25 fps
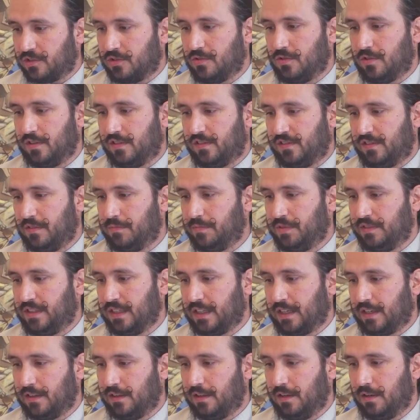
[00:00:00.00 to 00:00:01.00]
course in
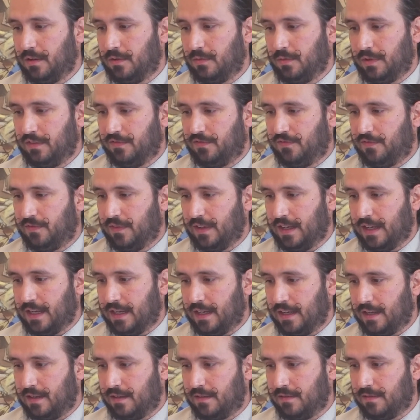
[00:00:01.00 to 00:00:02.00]
particular, we've
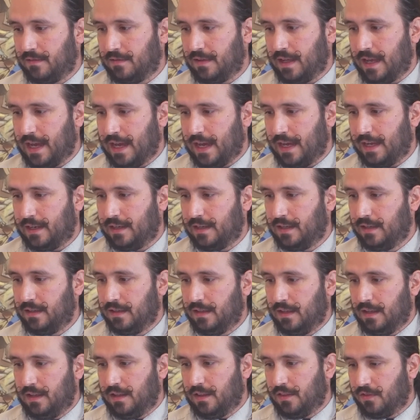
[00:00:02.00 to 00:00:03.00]
had
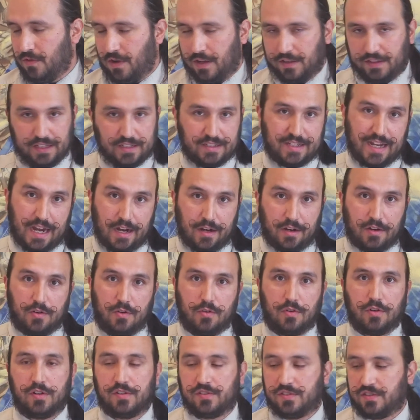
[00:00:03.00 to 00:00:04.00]
throughout the entire
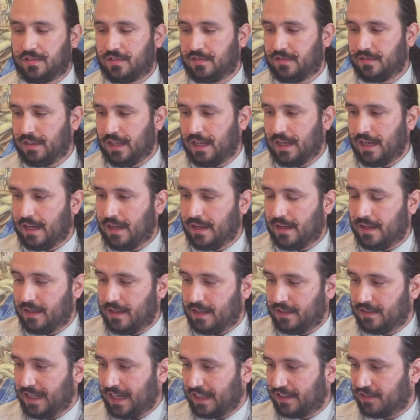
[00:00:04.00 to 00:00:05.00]
course
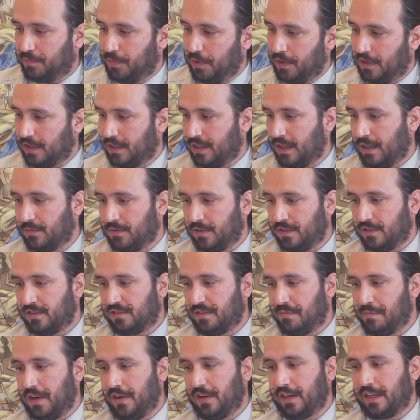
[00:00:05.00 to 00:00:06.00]
a textbook. It was
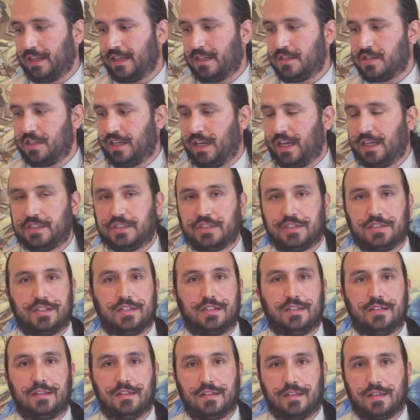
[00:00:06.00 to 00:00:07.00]
American
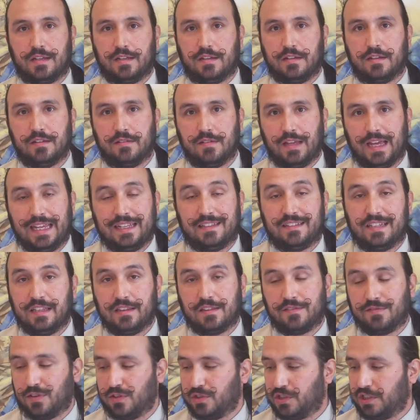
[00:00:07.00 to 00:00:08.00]
Education,
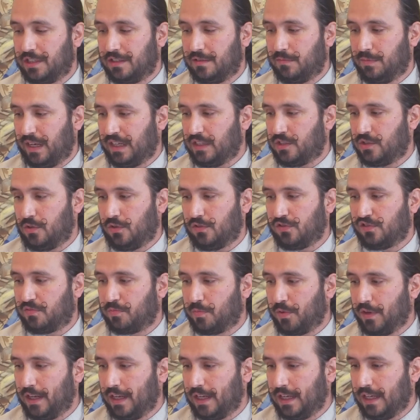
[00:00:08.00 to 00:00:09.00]
18th version by Joel
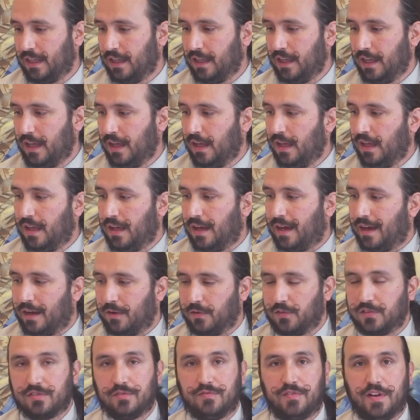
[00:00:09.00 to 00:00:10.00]
Spring. It
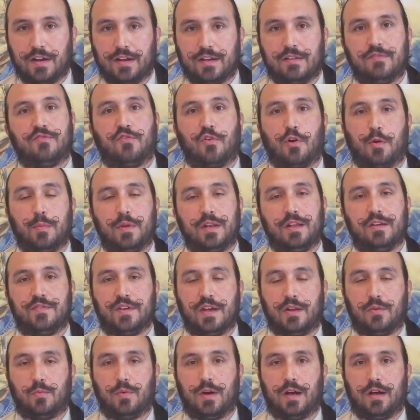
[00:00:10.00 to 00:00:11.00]
was a very informative
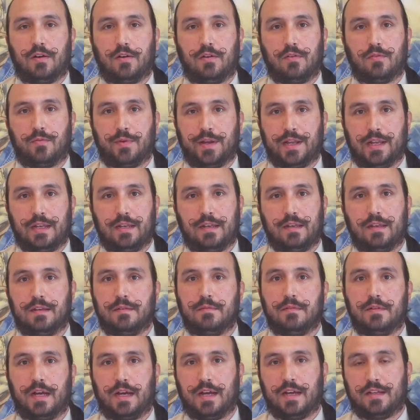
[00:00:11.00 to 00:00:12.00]
and well-written
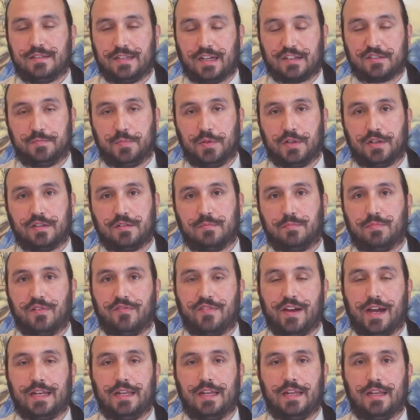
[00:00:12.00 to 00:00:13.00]
textbook
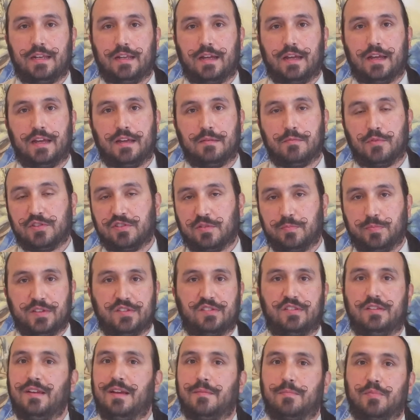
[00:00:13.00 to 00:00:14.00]
providing a
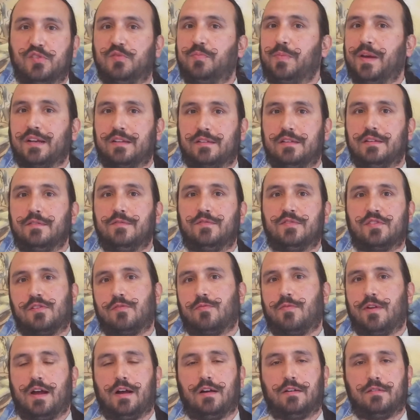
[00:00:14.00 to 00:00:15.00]
multiplicity of perspectives
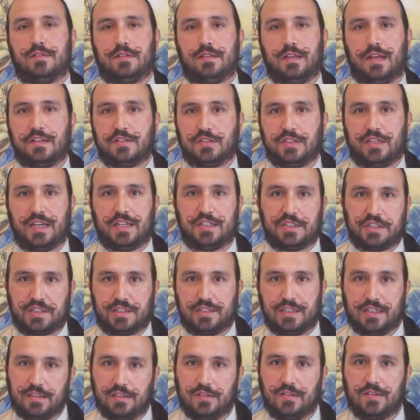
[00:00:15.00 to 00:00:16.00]
around
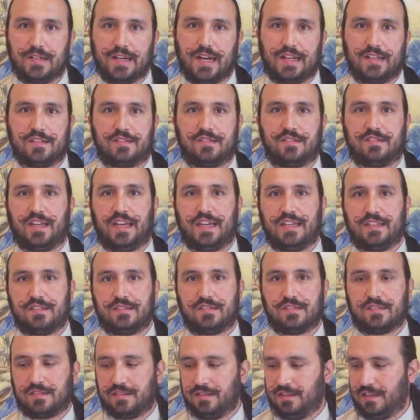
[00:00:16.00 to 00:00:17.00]
education in the United
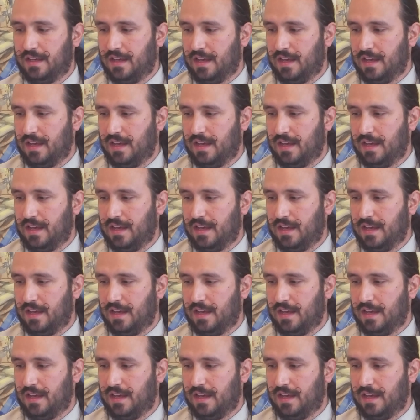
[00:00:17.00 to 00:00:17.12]
States.